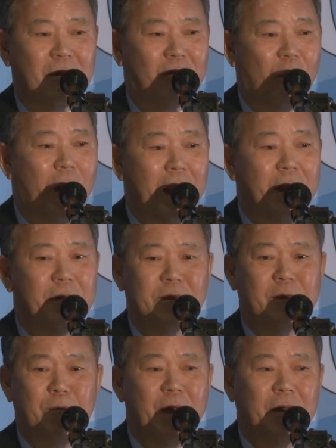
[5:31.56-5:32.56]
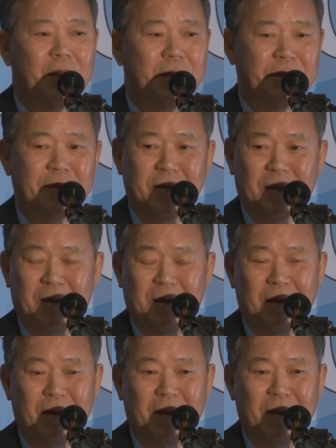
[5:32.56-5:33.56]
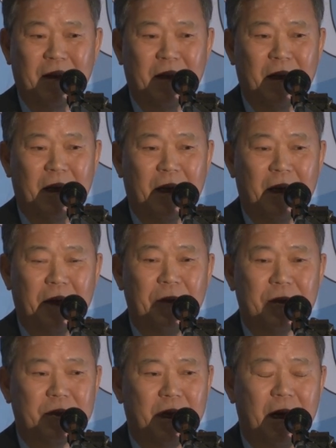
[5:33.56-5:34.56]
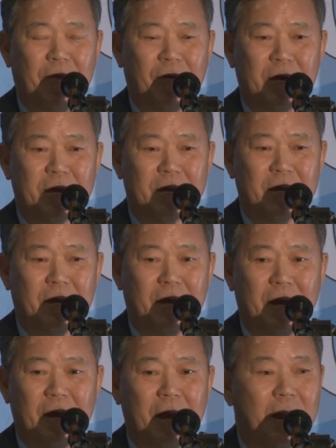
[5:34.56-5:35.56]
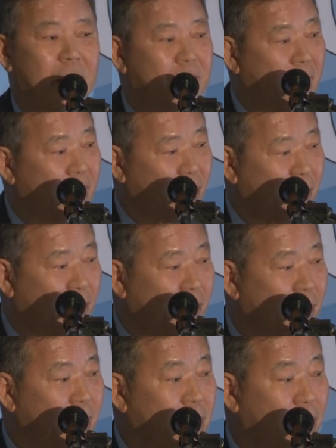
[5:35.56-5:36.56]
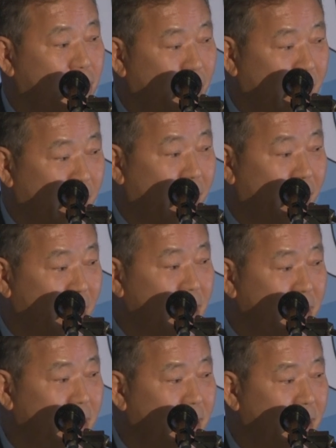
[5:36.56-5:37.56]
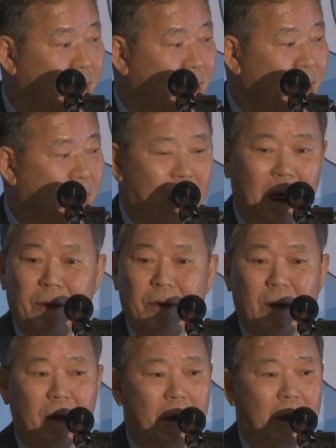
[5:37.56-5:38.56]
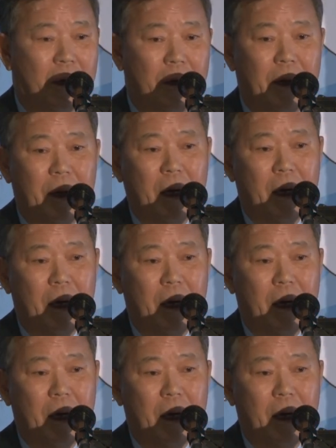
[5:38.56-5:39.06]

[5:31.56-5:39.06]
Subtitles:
great speakers in this conference. Thank you to Karen and AFA